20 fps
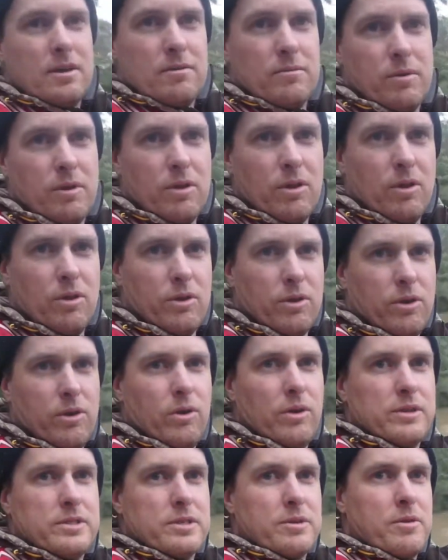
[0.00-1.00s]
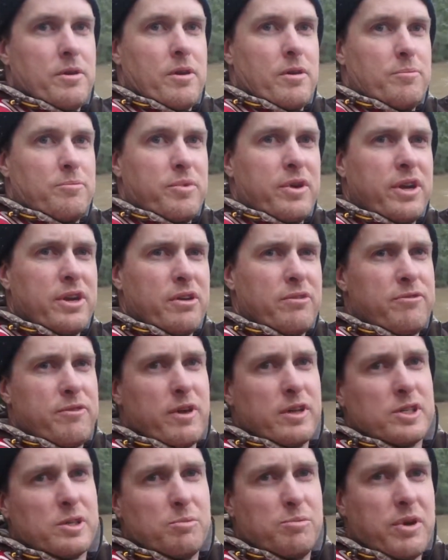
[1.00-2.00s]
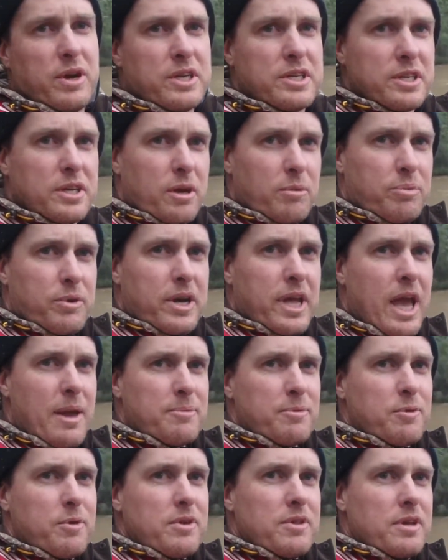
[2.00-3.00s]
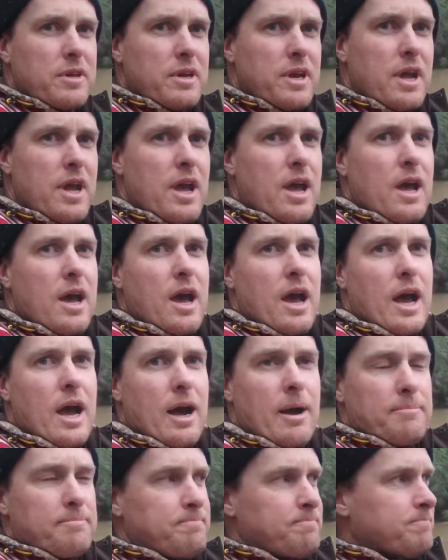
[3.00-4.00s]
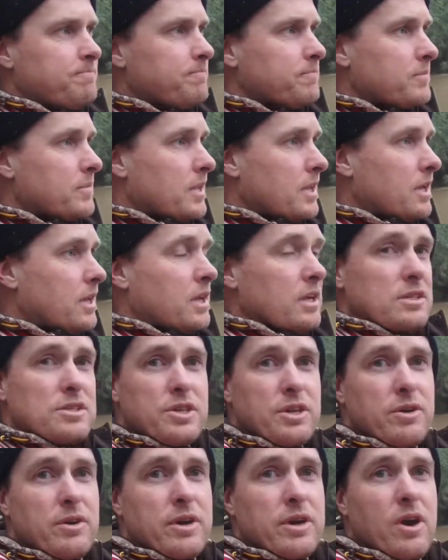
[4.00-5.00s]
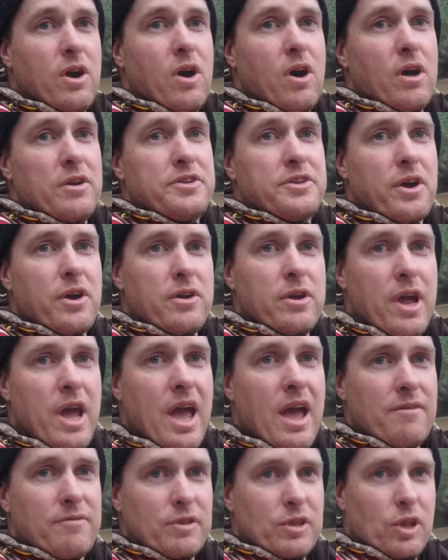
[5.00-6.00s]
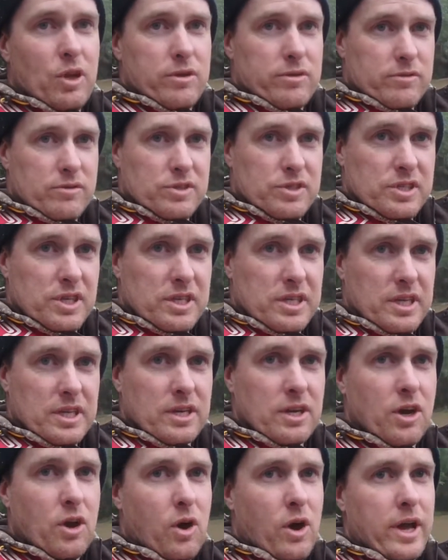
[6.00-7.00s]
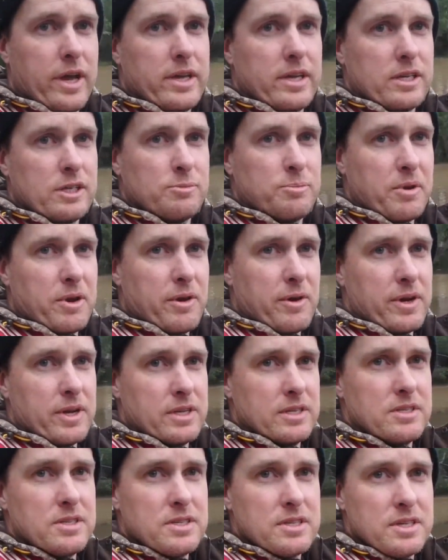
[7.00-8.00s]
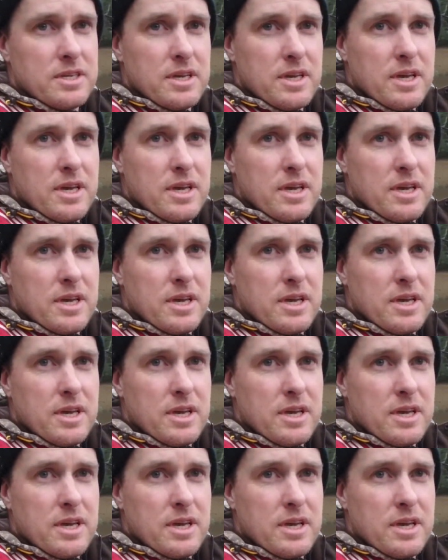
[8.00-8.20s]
Well, all in all, it's a pretty good first impression. I'm pretty happy with it. Considering I don't have a lot of sit-in kayak experience,